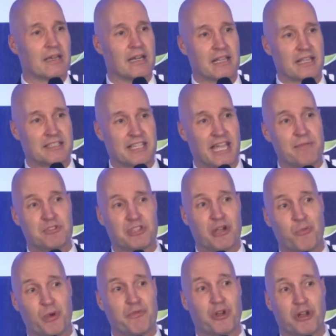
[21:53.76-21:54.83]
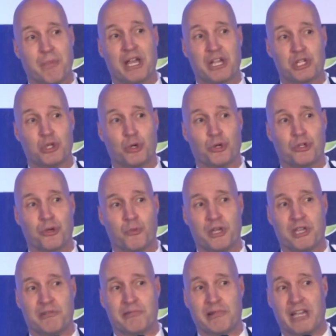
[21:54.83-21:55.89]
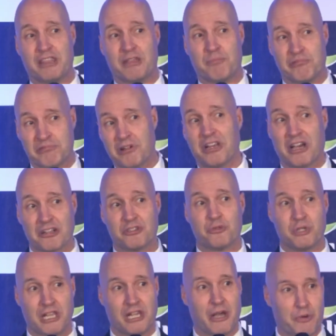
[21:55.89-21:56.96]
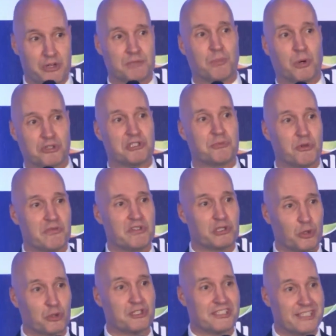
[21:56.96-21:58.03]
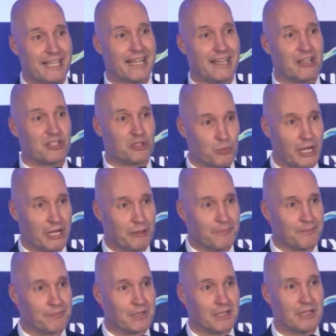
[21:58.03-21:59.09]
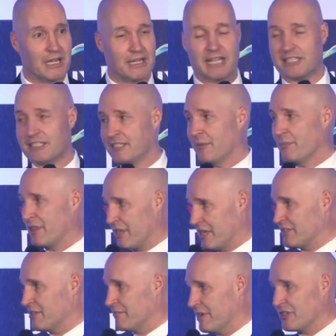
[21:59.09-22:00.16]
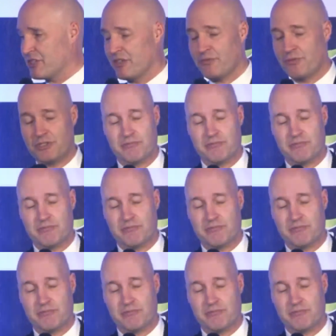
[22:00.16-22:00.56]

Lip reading: At the same time, we've got to make sure that we create the product with the lowest possible resources in it as well. And that's some of the things that Rajiv was